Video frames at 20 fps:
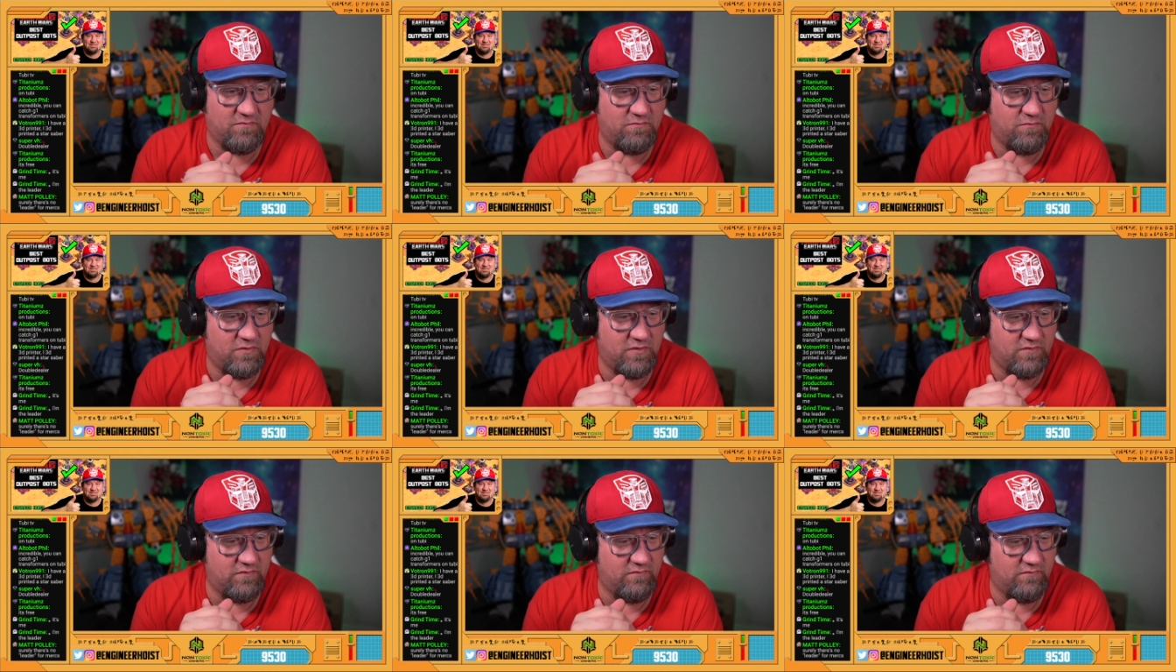
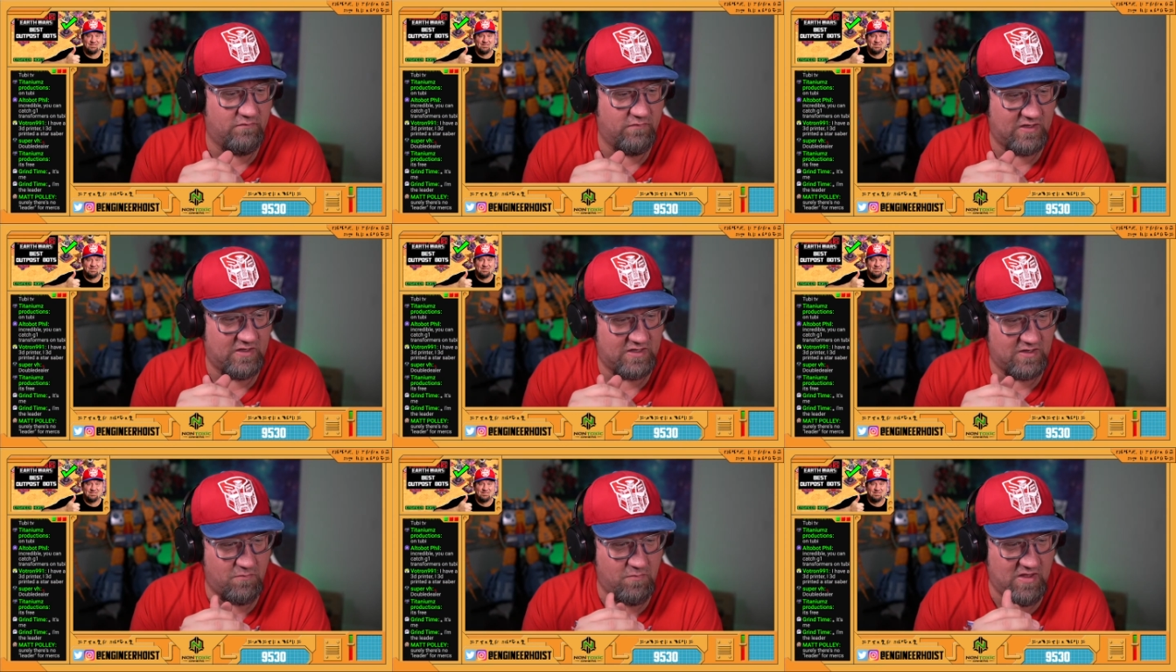But I
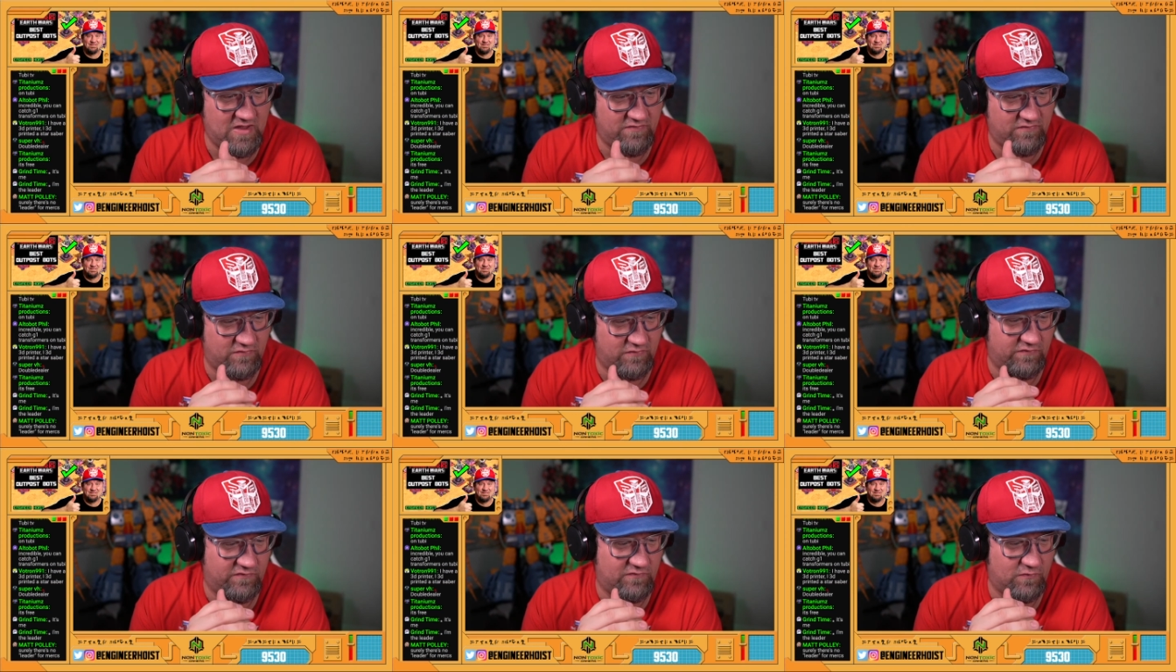can imagine
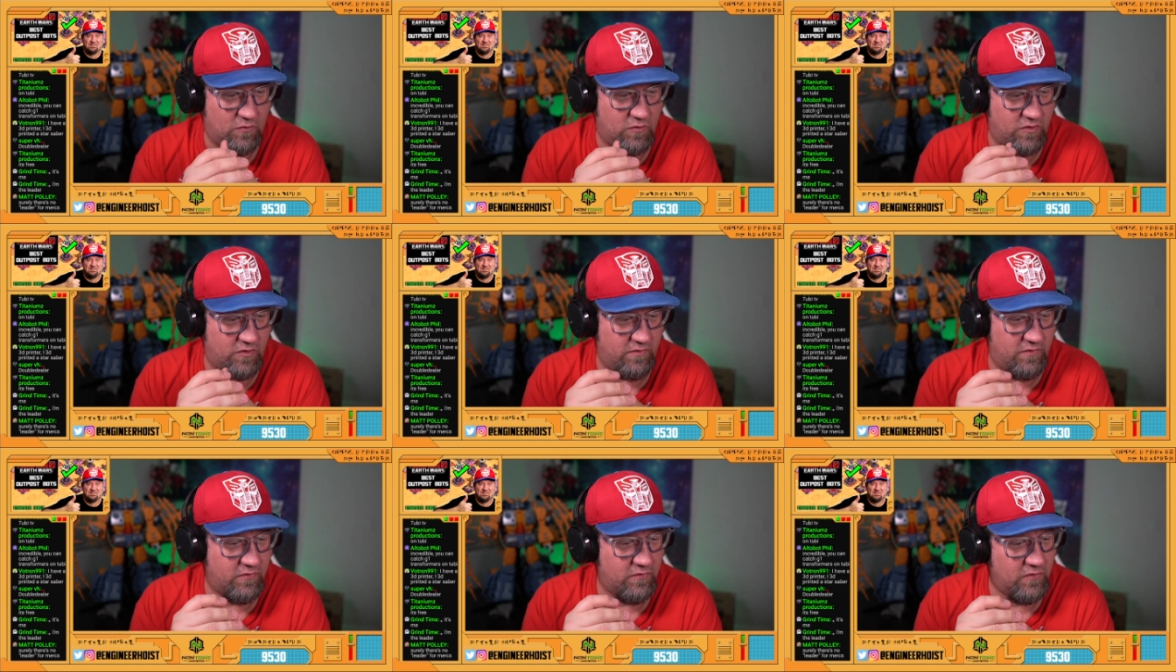the
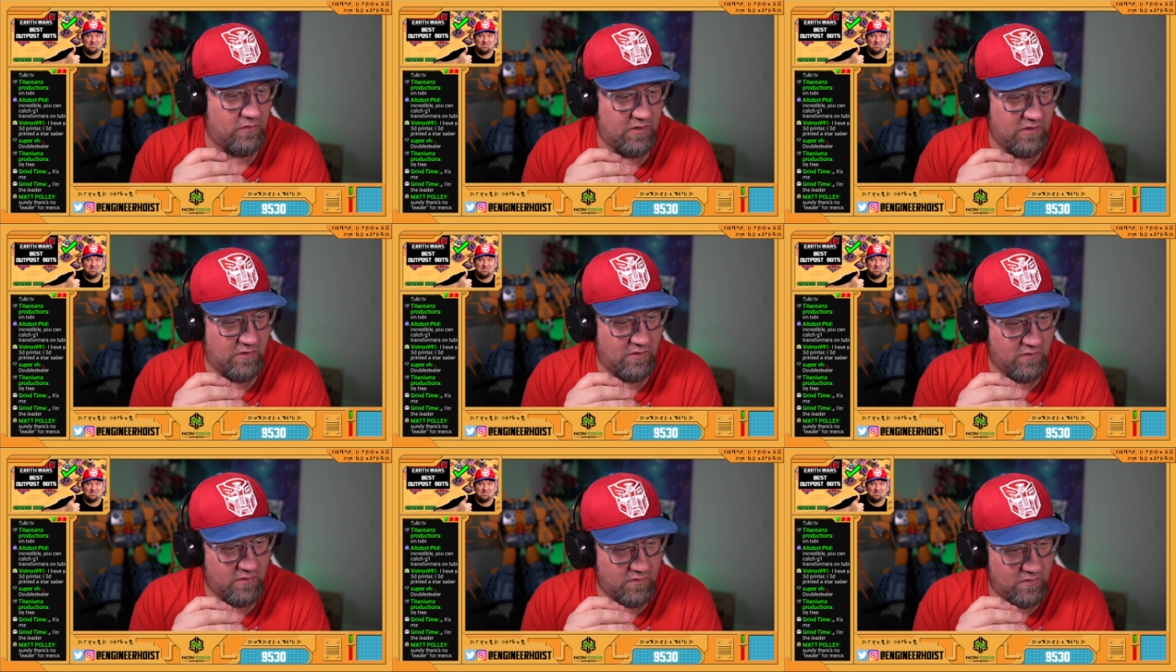sword.
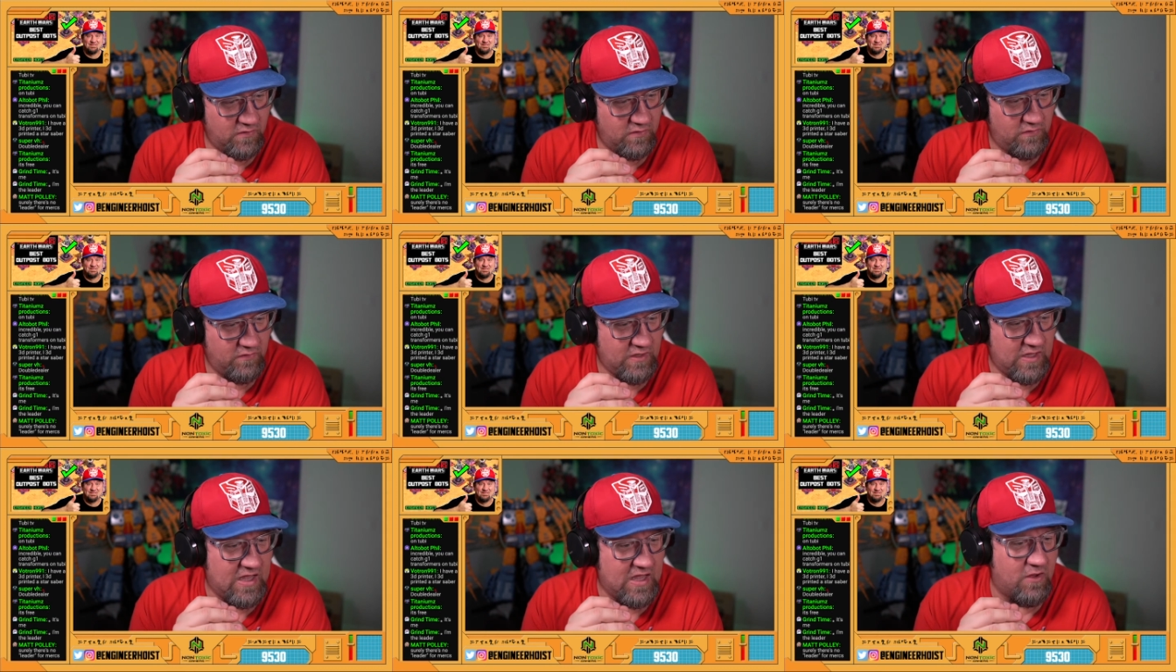
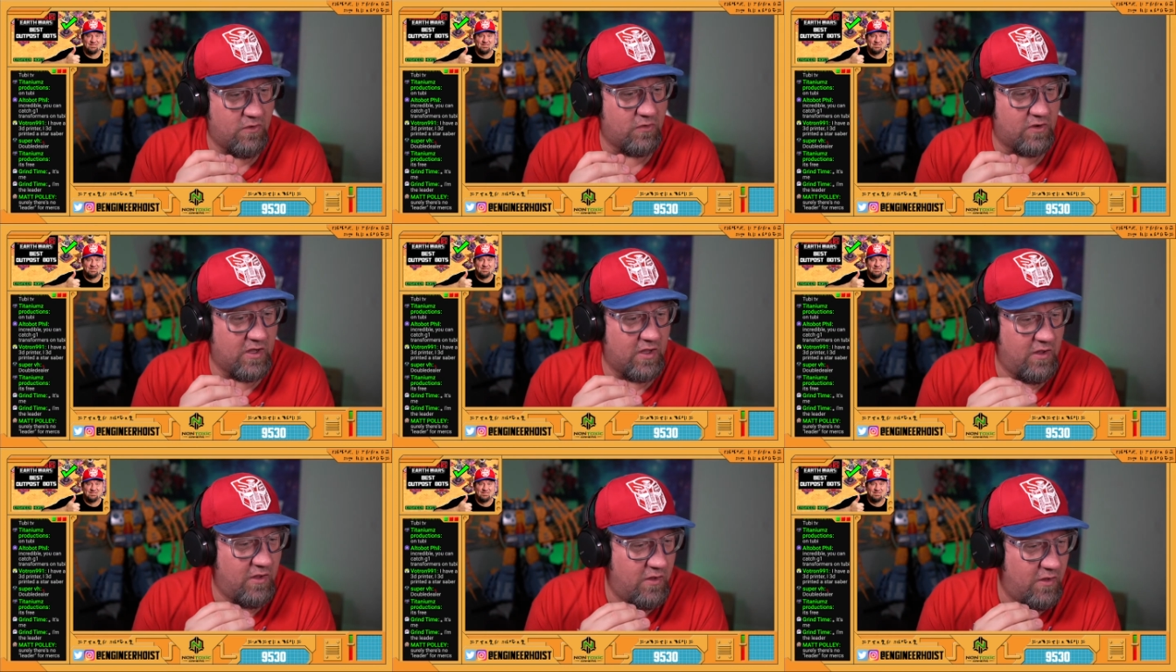Yeah, okay.